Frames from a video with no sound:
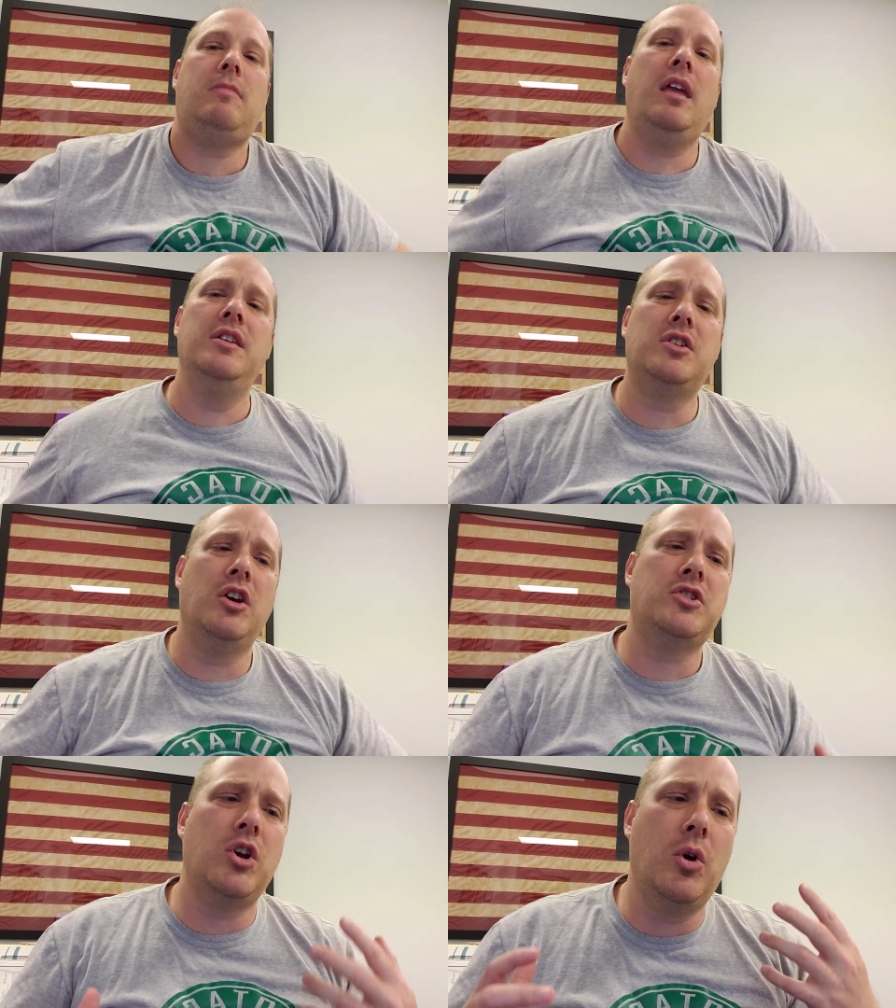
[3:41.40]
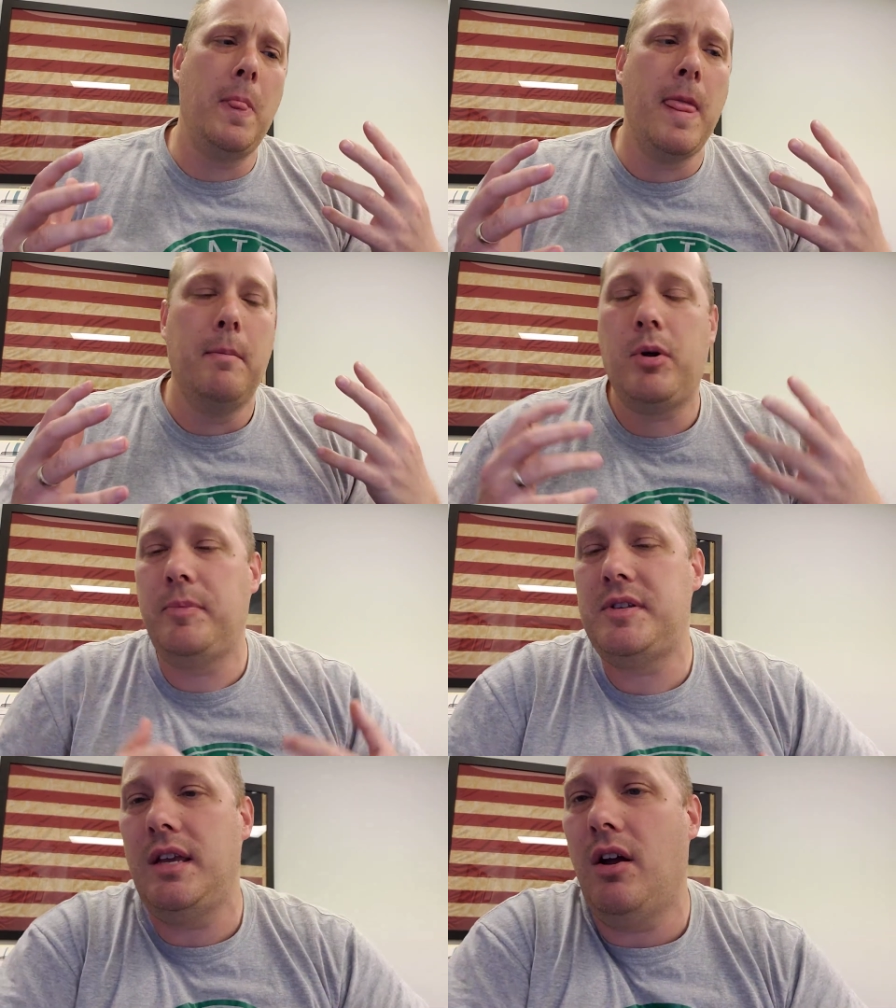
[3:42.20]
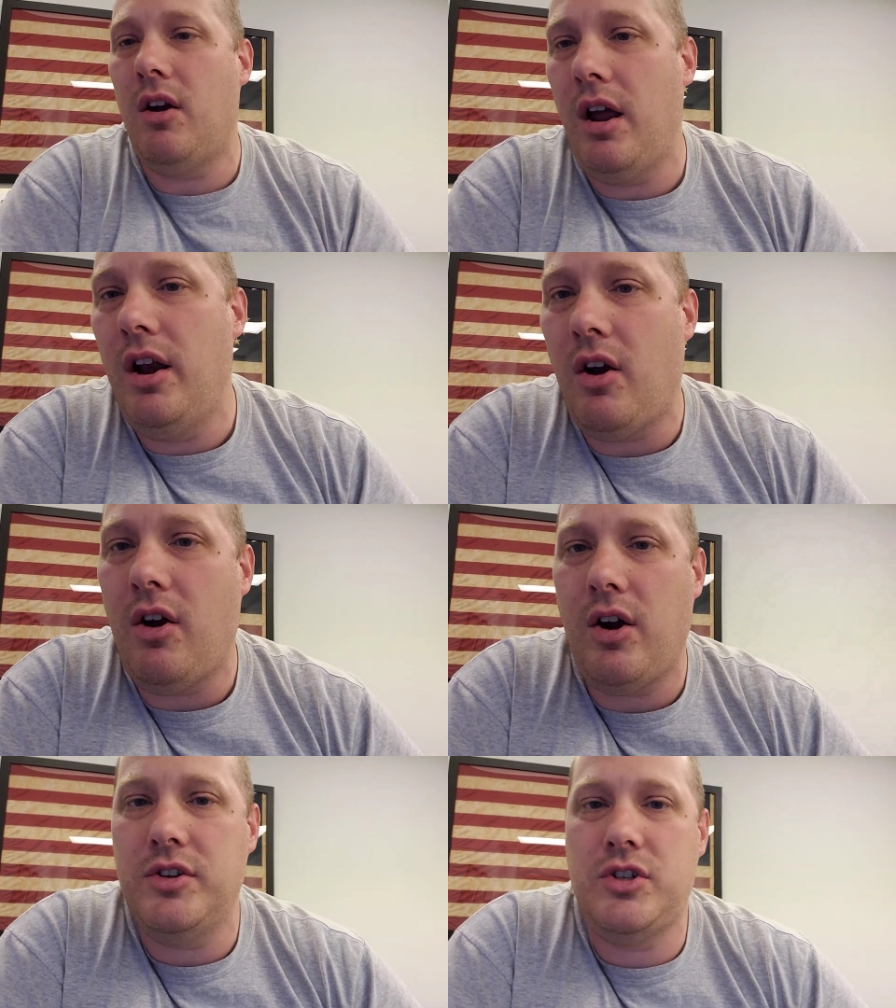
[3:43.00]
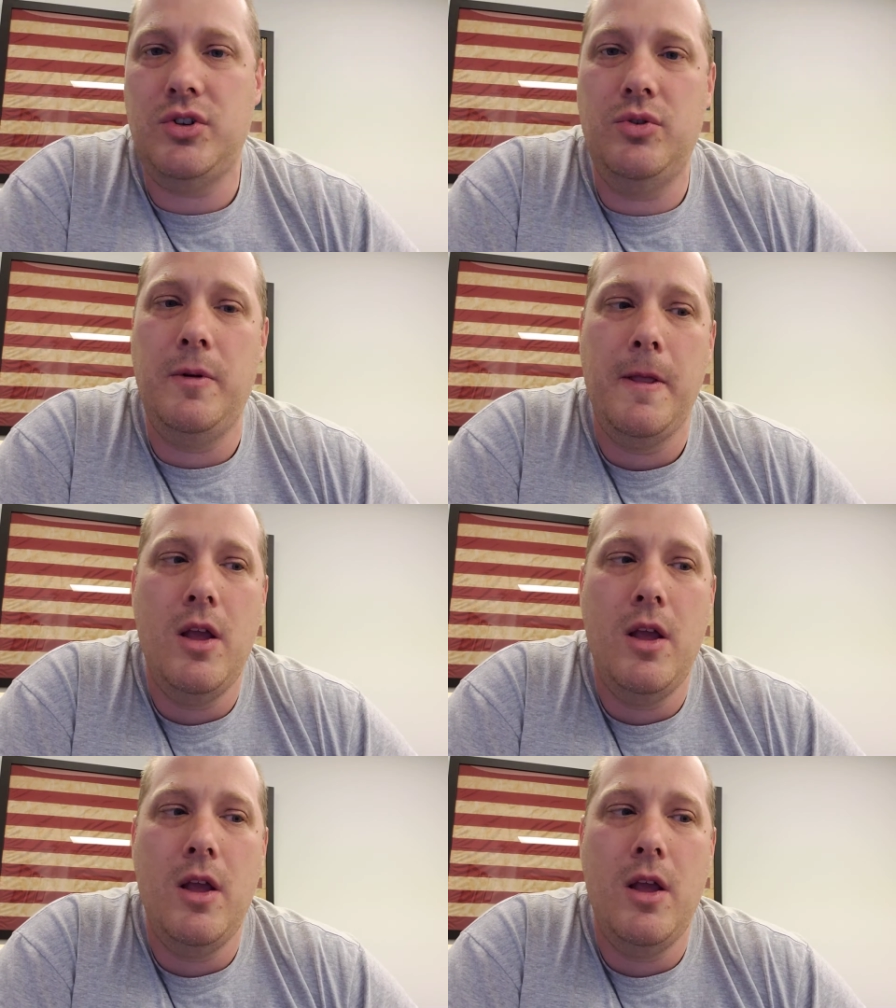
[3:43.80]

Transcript: It's also purposing our, in our heart to